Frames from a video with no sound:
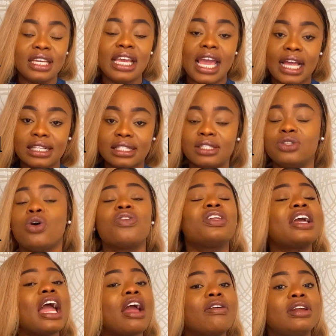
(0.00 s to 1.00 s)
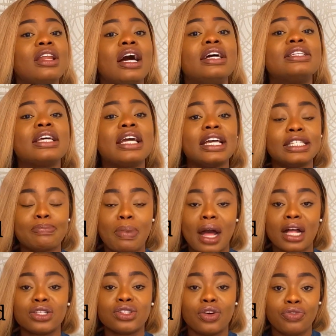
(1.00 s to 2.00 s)
Yes, Northern Ireland is
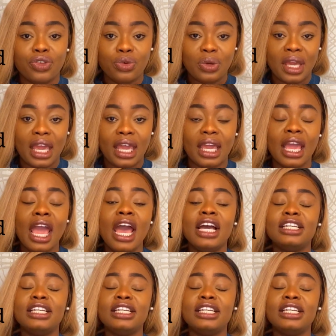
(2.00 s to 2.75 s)
part of UK.